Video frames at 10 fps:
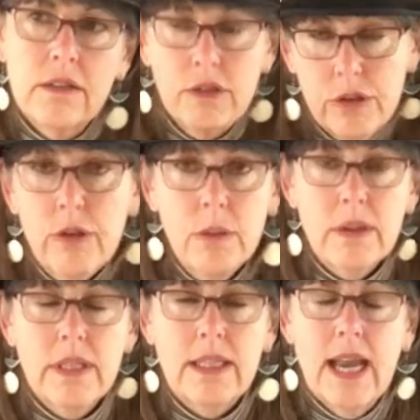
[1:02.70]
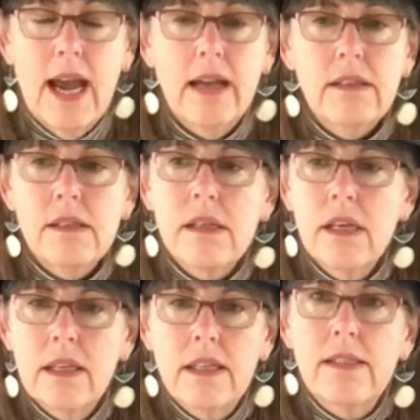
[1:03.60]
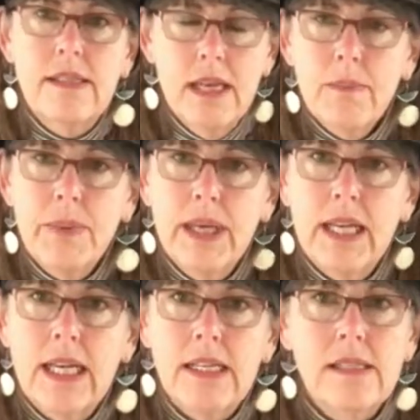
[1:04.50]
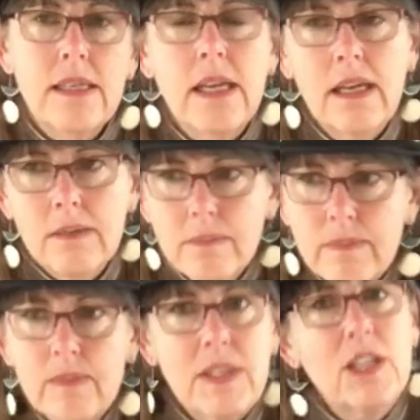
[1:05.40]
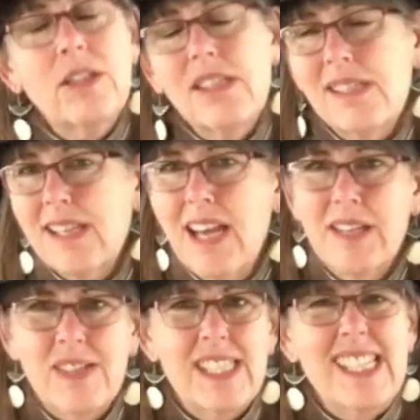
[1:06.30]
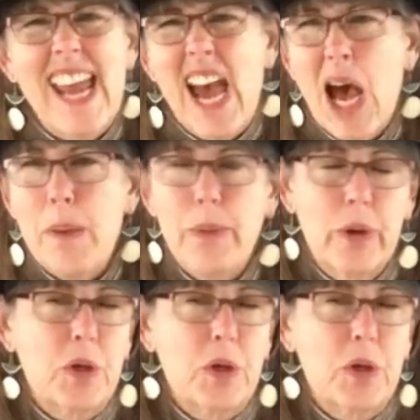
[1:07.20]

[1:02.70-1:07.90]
newer than that, the zinc pennies, they'll just kind of snap or